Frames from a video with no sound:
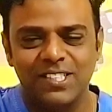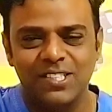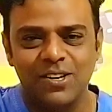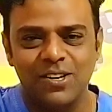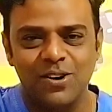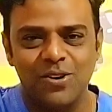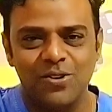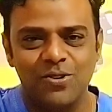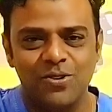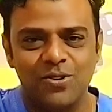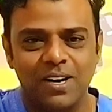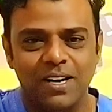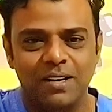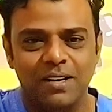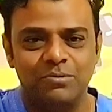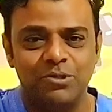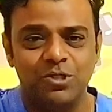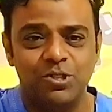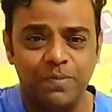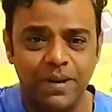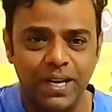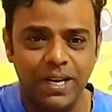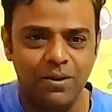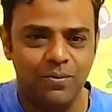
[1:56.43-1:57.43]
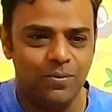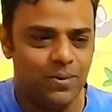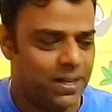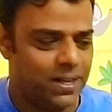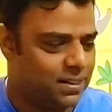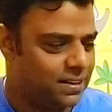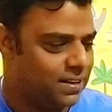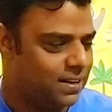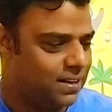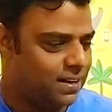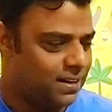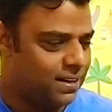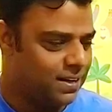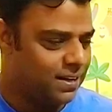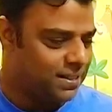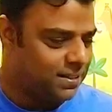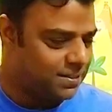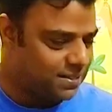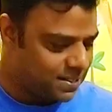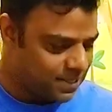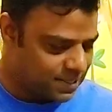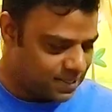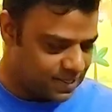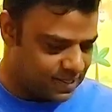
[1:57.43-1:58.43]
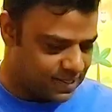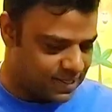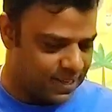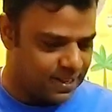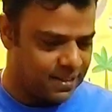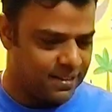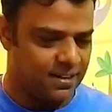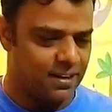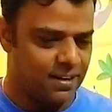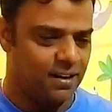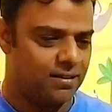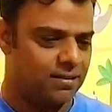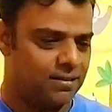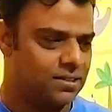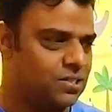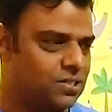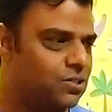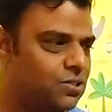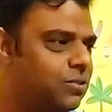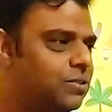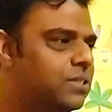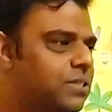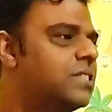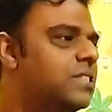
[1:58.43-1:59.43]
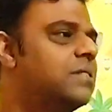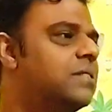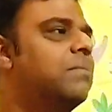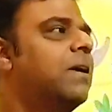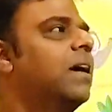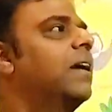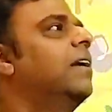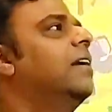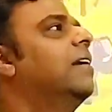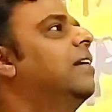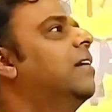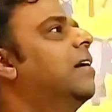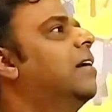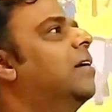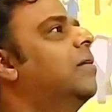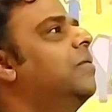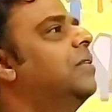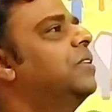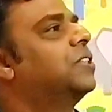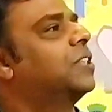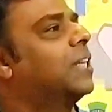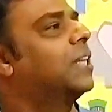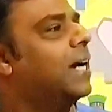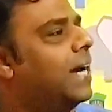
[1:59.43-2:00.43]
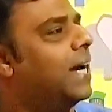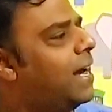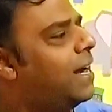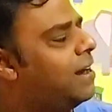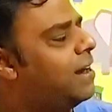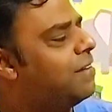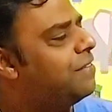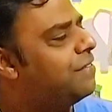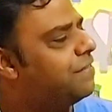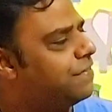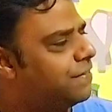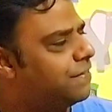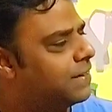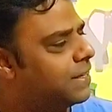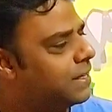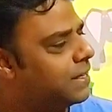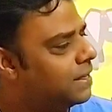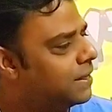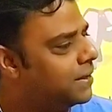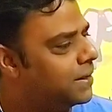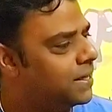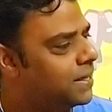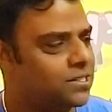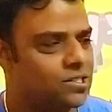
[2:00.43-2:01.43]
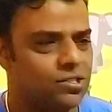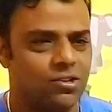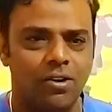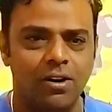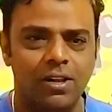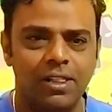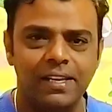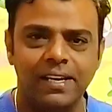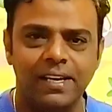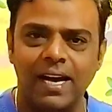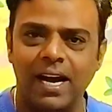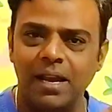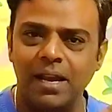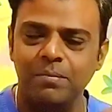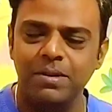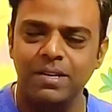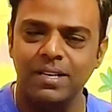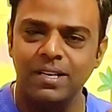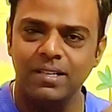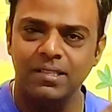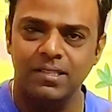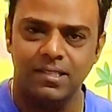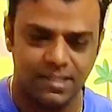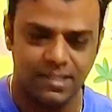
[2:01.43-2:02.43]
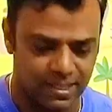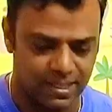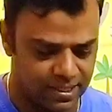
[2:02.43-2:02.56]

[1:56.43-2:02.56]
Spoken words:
So to begin with, this is the guitar. So this is my guitar which I have. It's called the Ibanez.